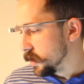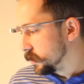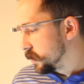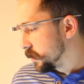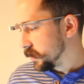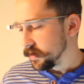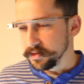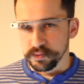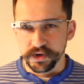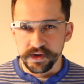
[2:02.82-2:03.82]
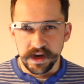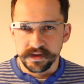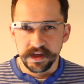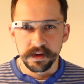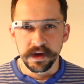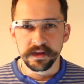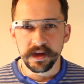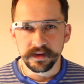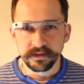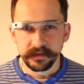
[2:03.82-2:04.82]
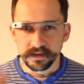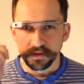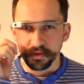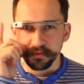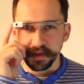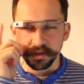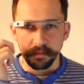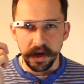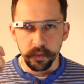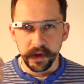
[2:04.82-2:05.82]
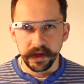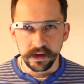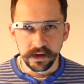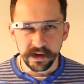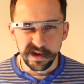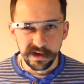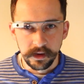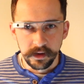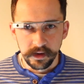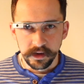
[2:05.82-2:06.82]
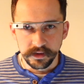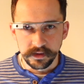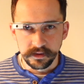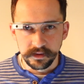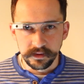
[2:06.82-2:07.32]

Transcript: uh, yeah, that, uh, what do you guys think about that? This new feature about winking, like it's